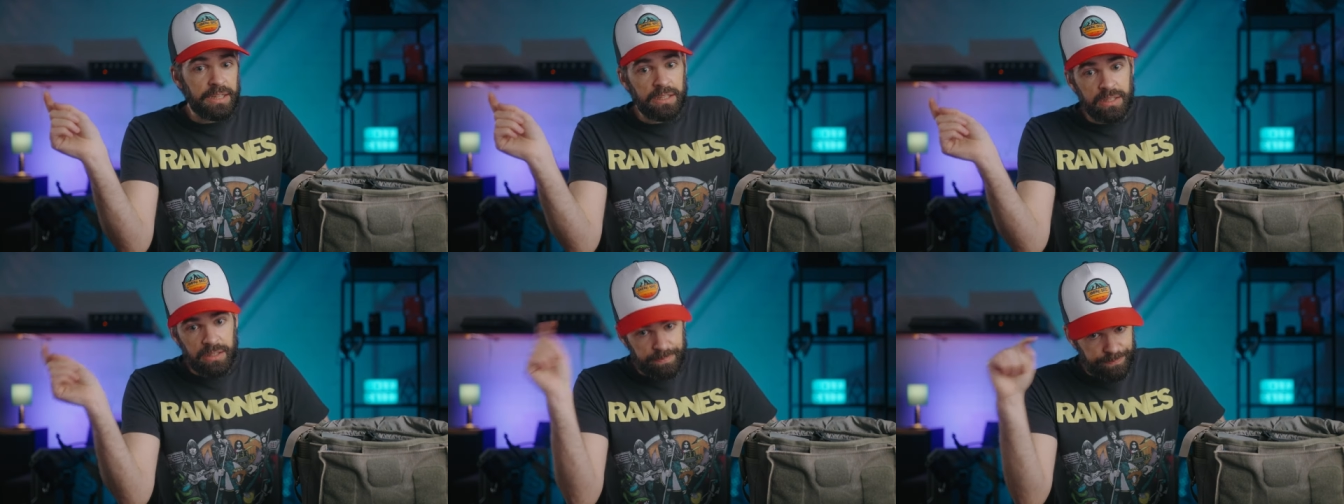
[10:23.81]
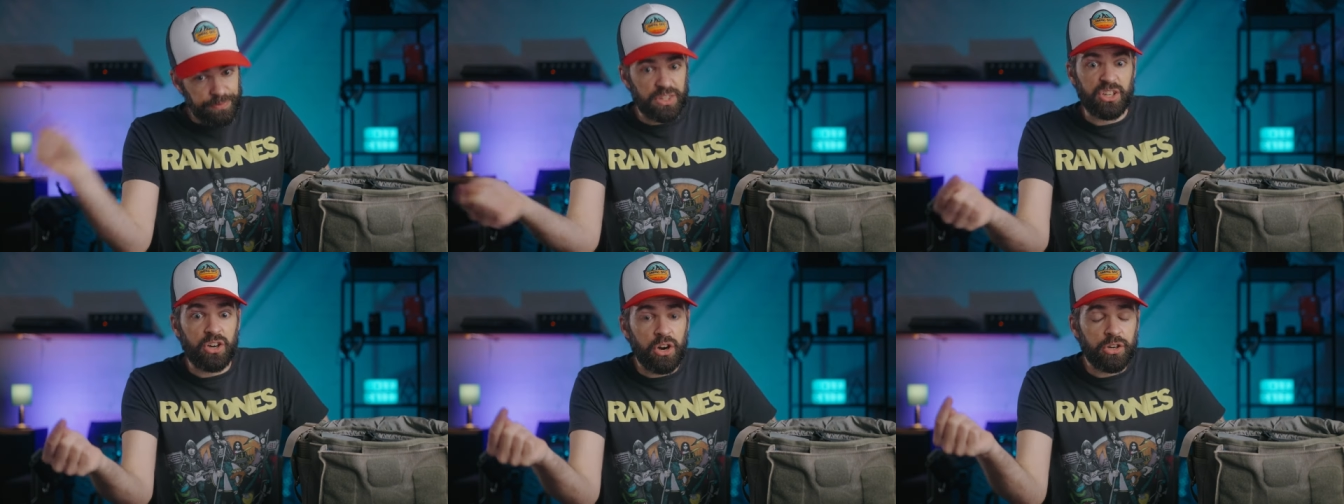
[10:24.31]
the
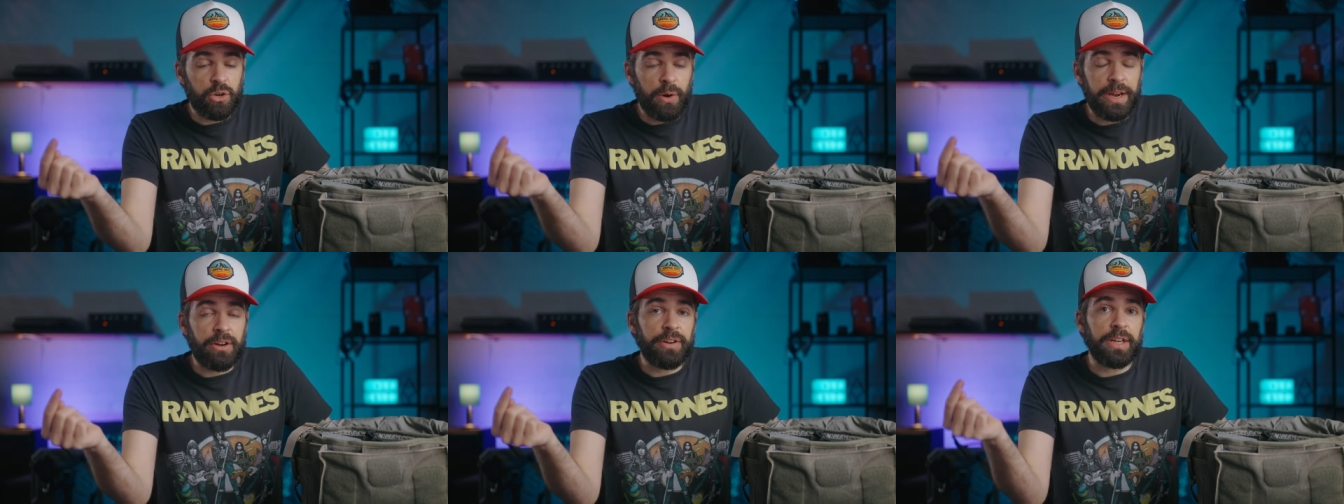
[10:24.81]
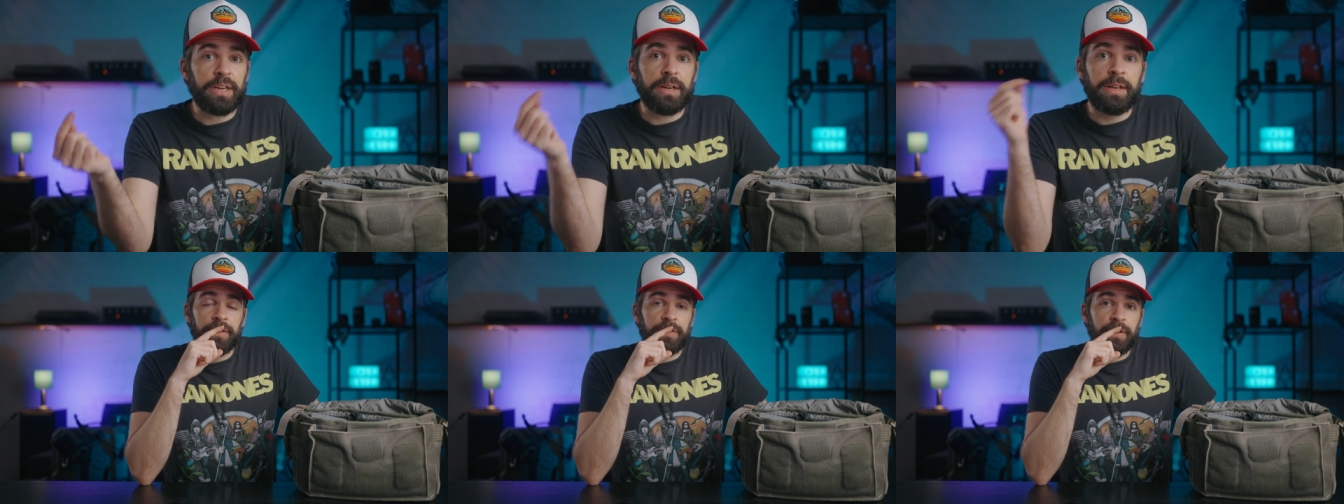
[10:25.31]
cargo area.
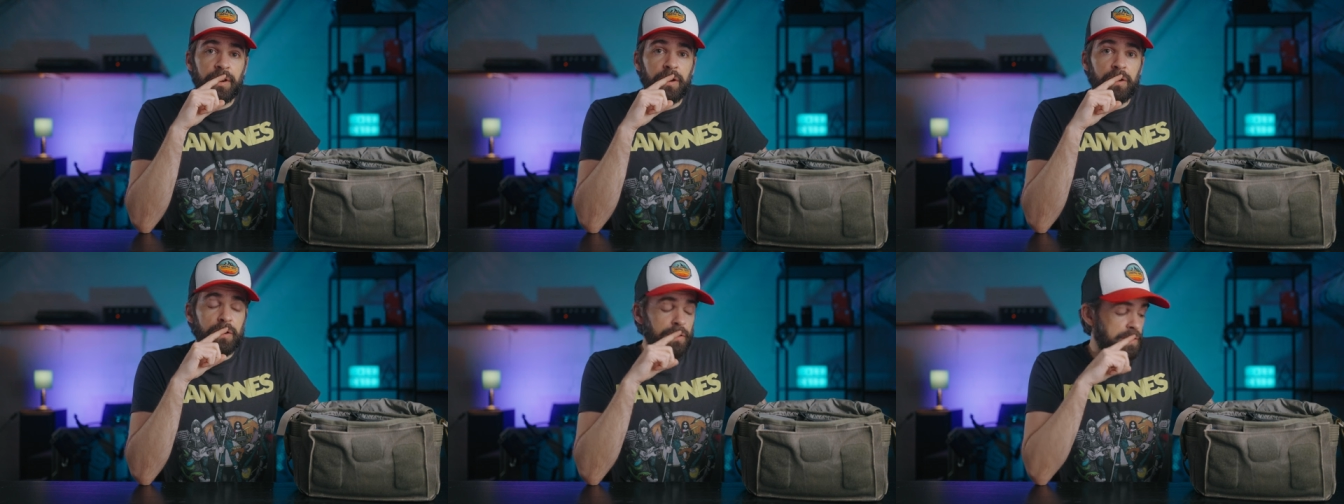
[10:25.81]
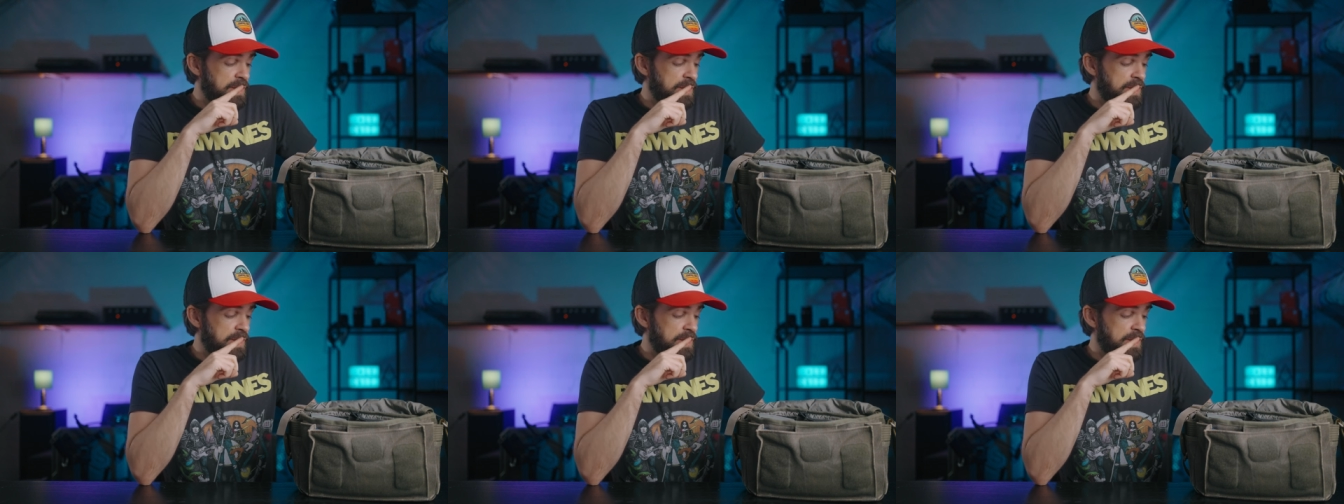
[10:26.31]
So,